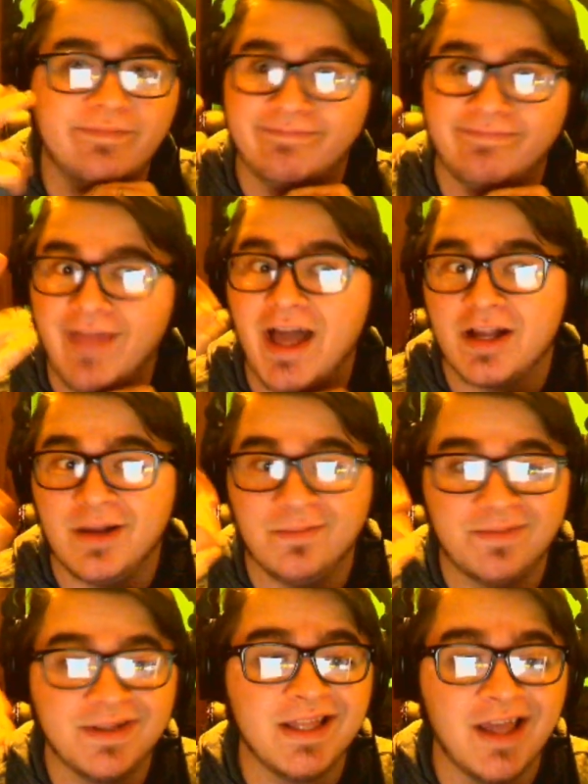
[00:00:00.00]
not
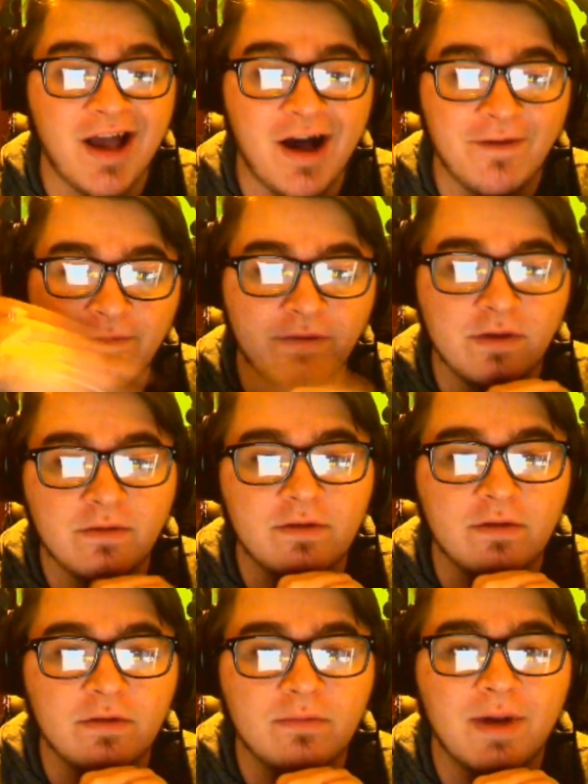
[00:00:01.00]
completely off YouTube.